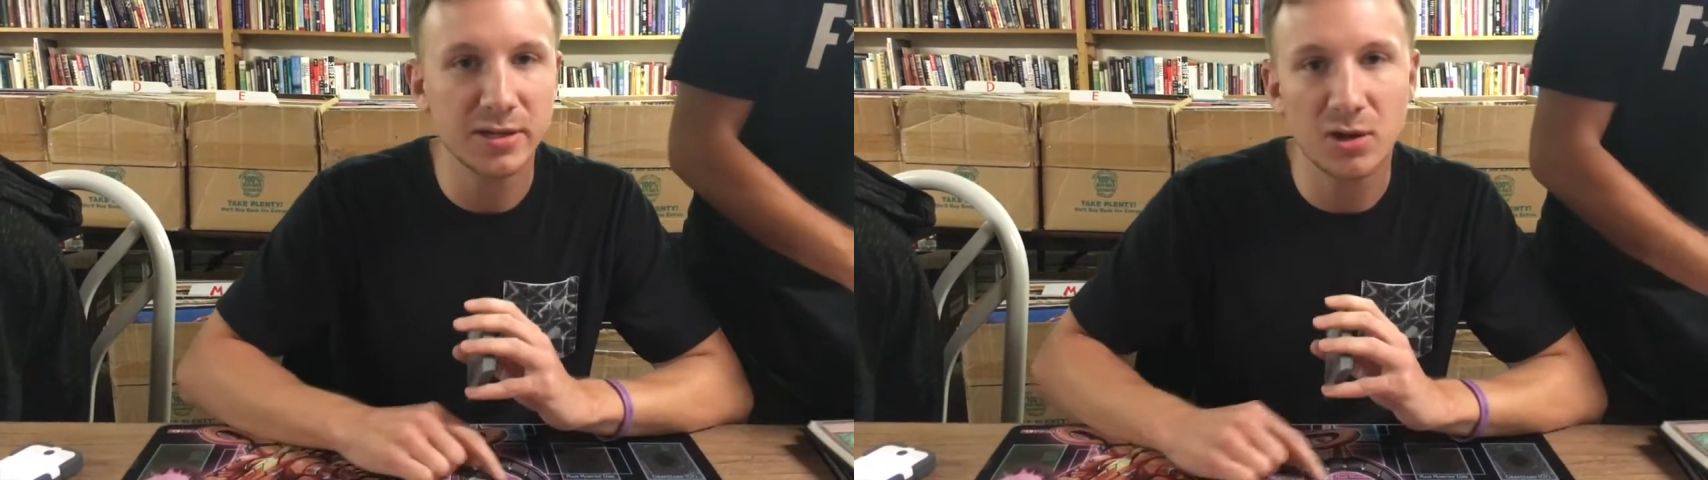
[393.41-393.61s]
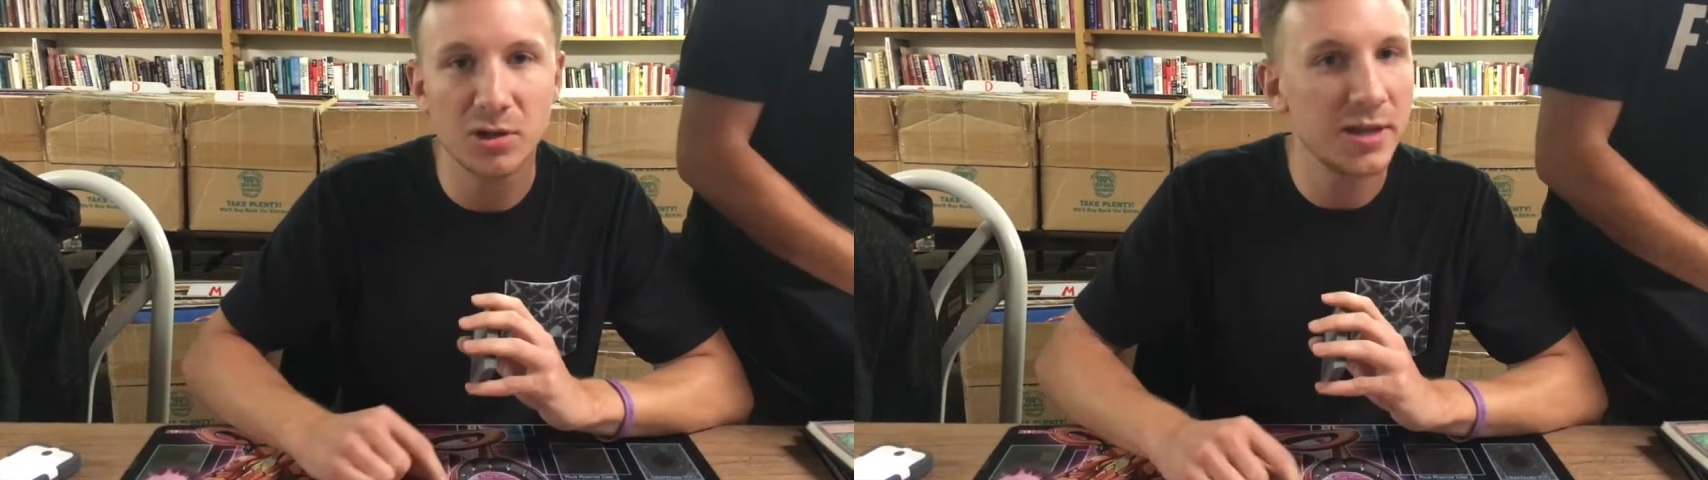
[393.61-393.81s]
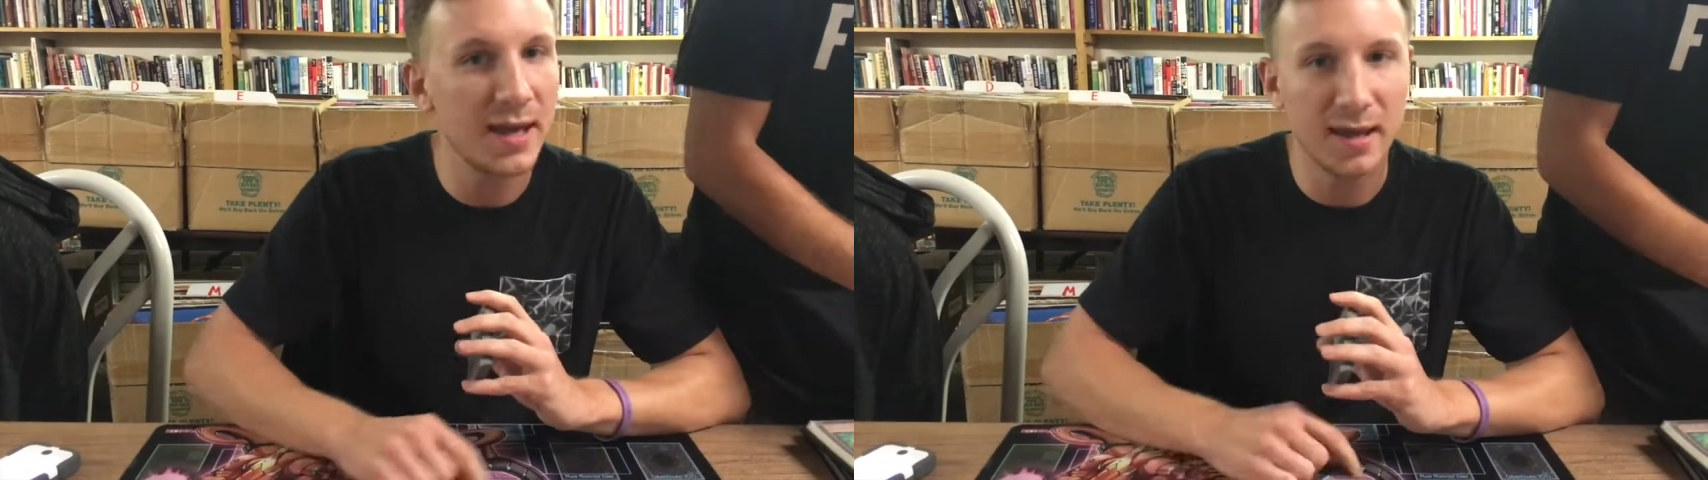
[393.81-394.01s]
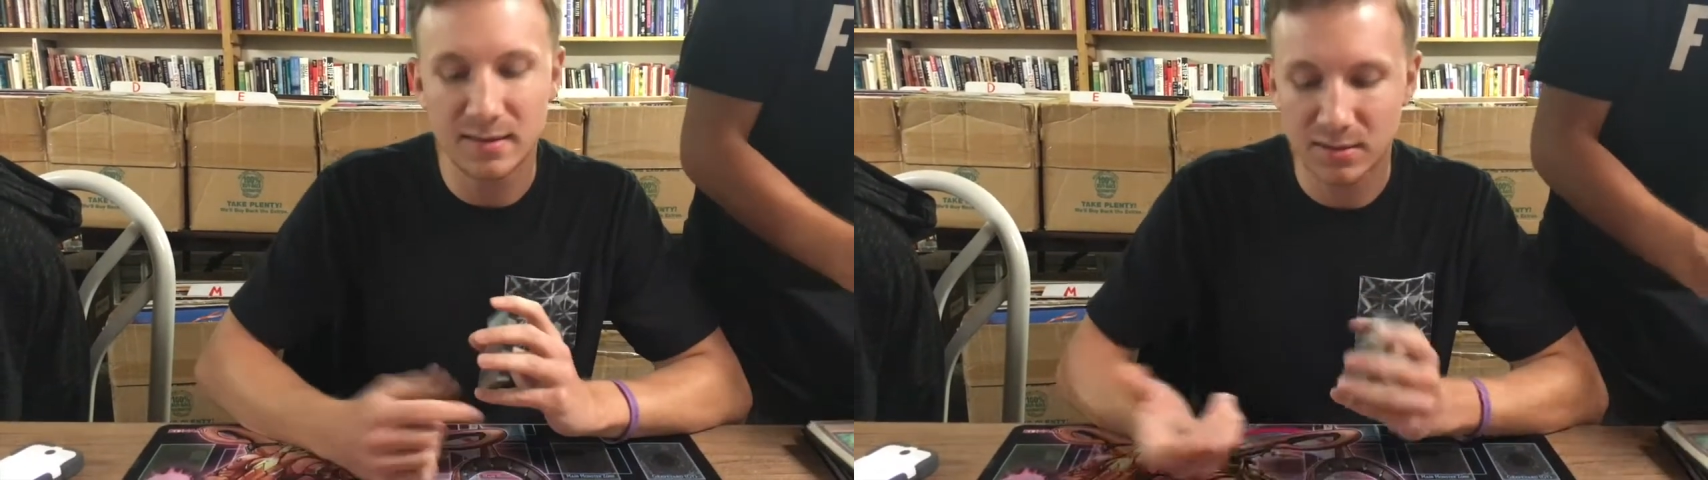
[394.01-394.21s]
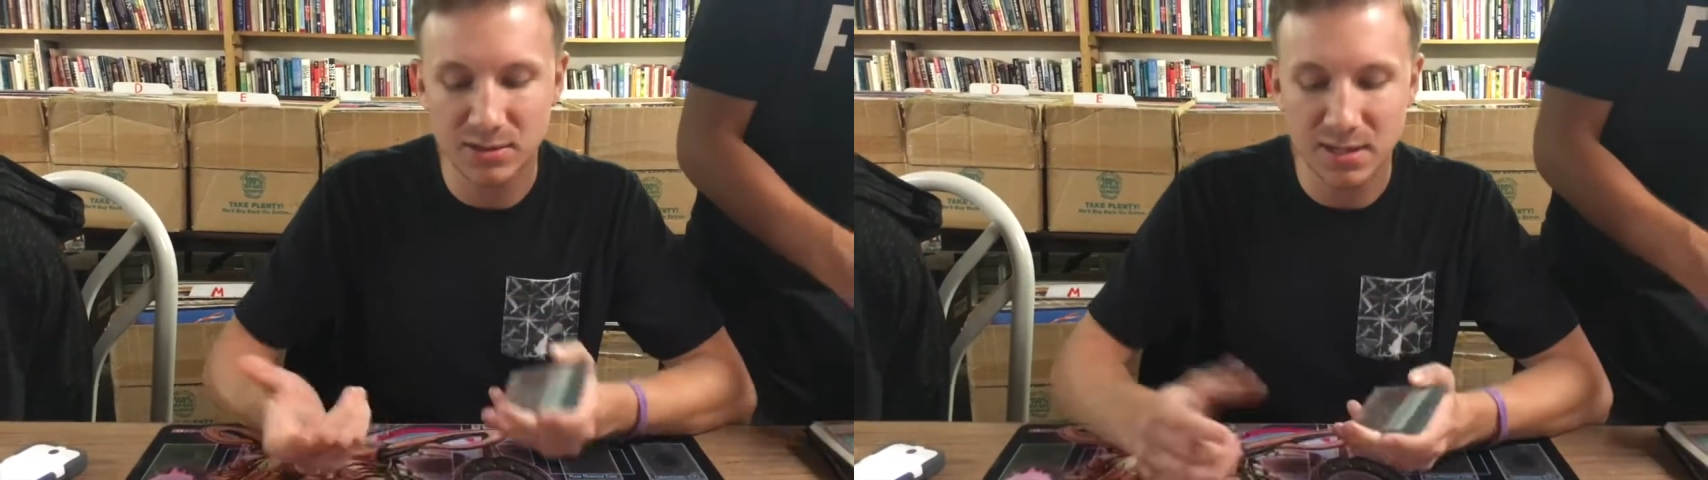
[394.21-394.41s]
it all day.
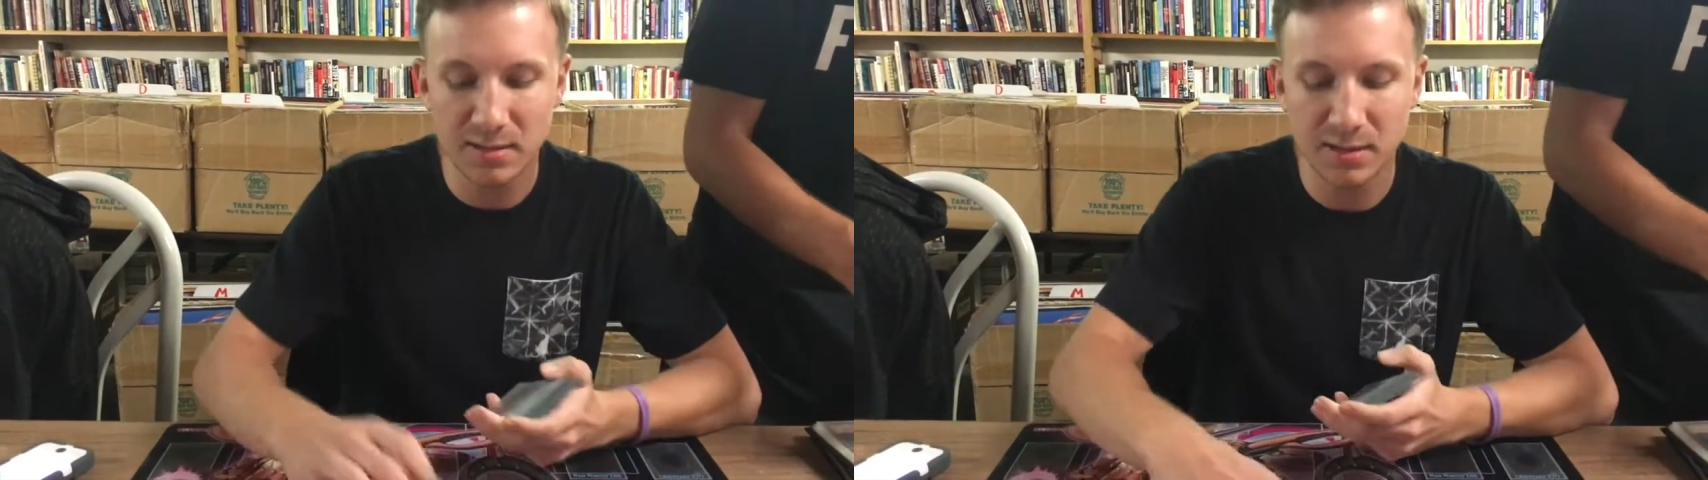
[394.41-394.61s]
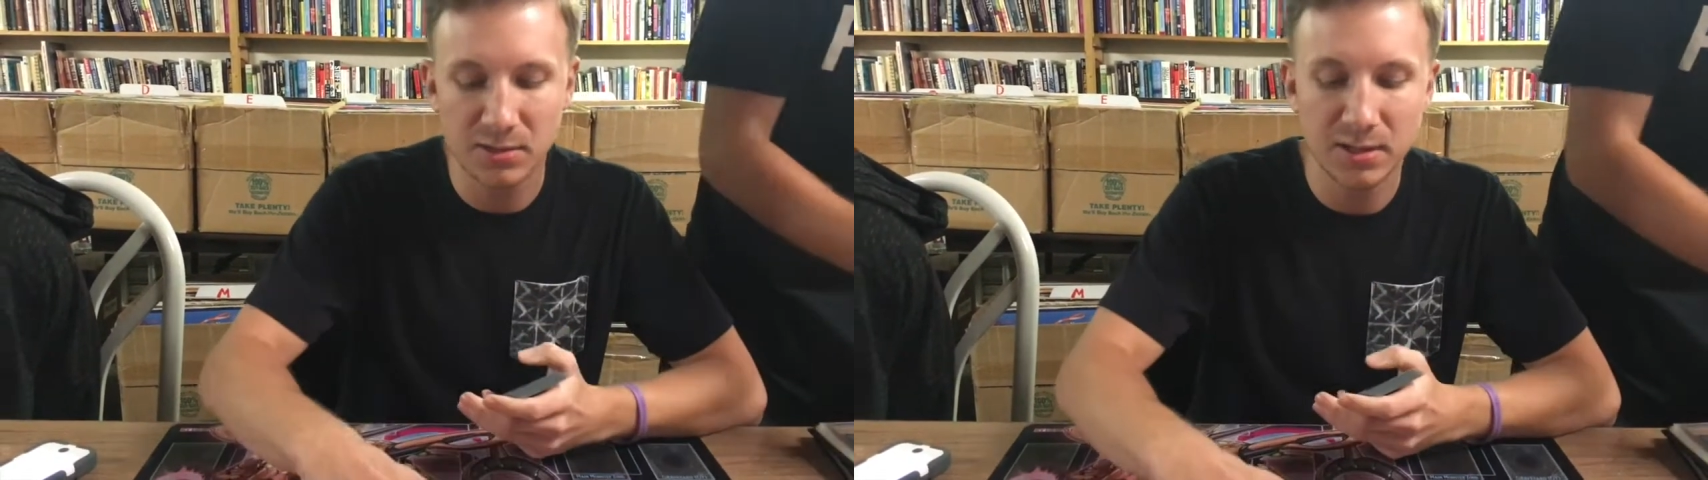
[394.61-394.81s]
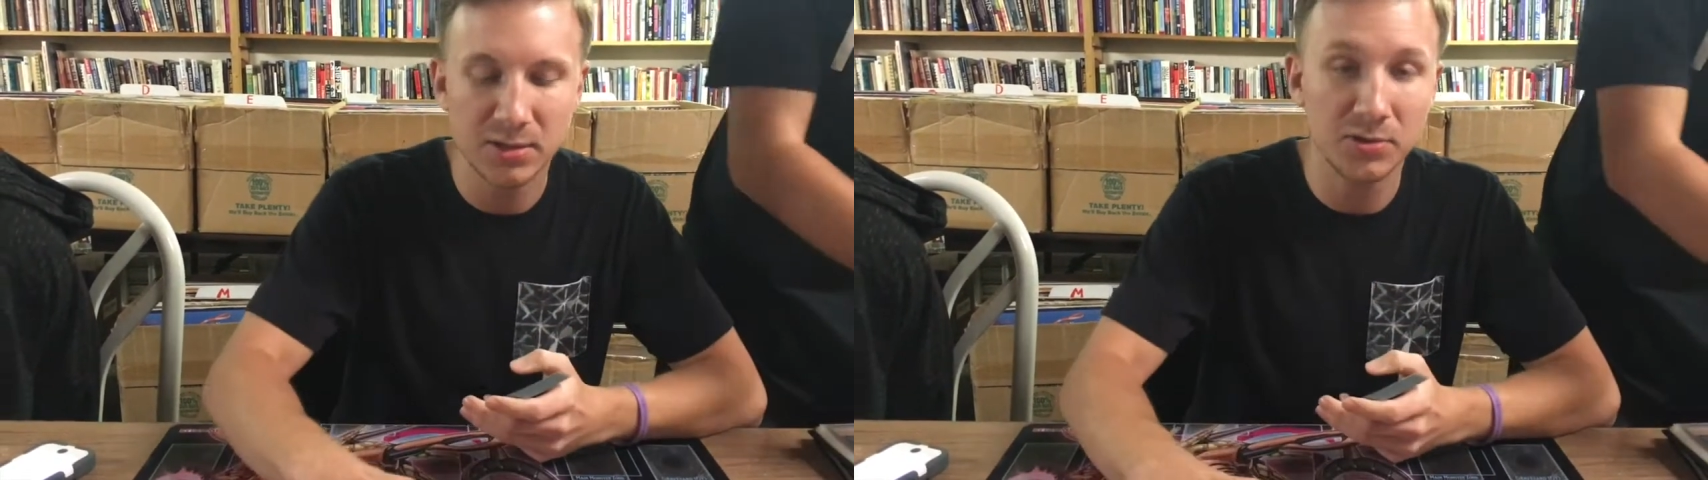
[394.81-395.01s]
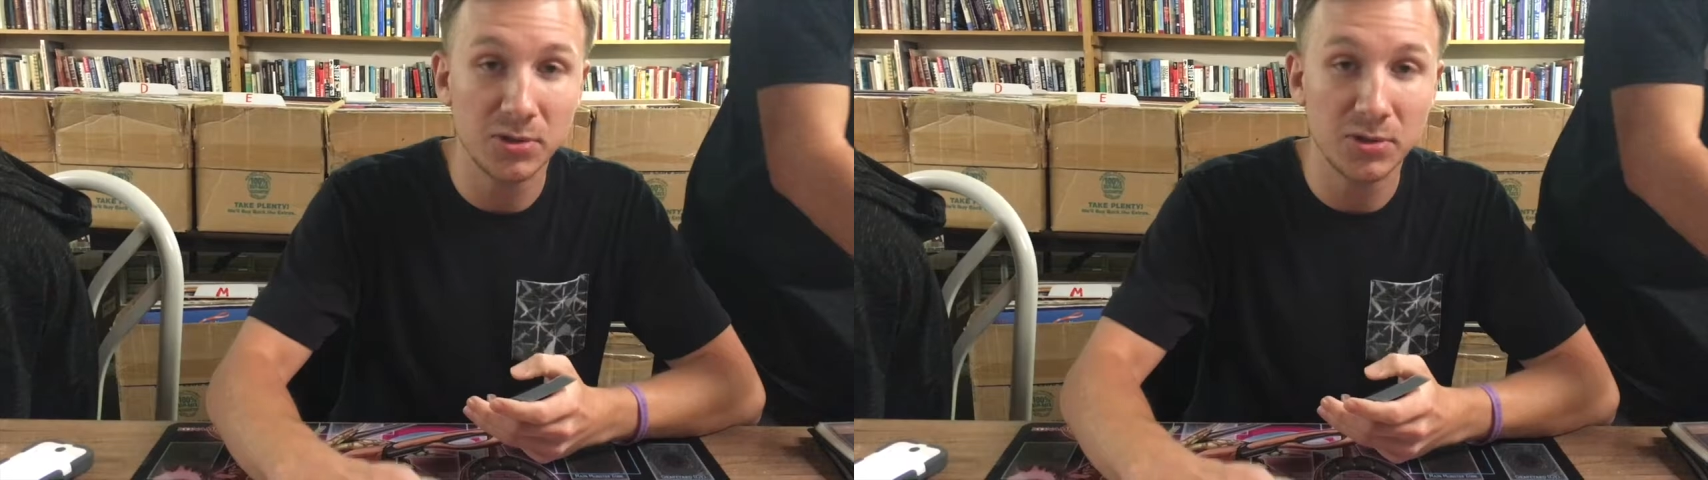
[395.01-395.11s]
There's nothing you can do.